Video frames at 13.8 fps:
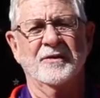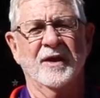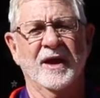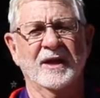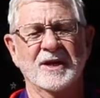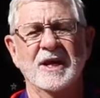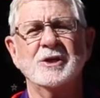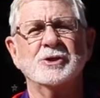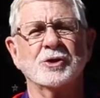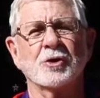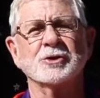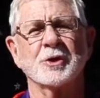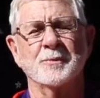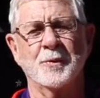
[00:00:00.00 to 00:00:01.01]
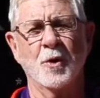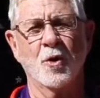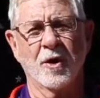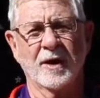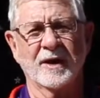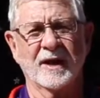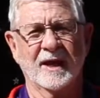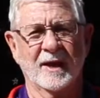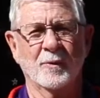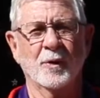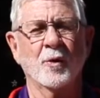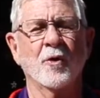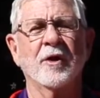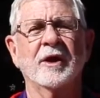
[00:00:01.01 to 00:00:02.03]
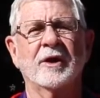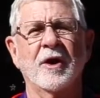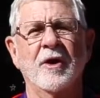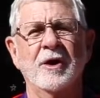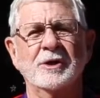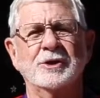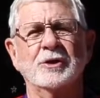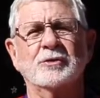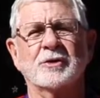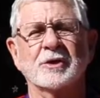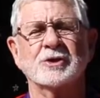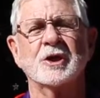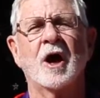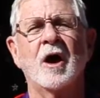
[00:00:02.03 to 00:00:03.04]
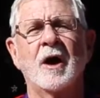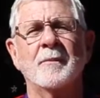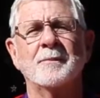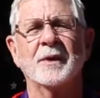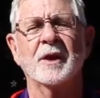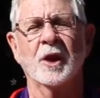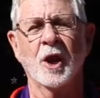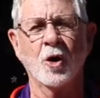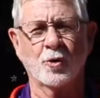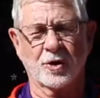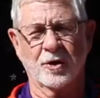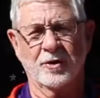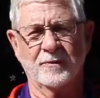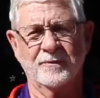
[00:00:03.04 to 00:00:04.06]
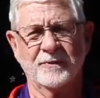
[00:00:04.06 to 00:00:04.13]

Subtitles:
They need your support, and we want to encourage you to shop local.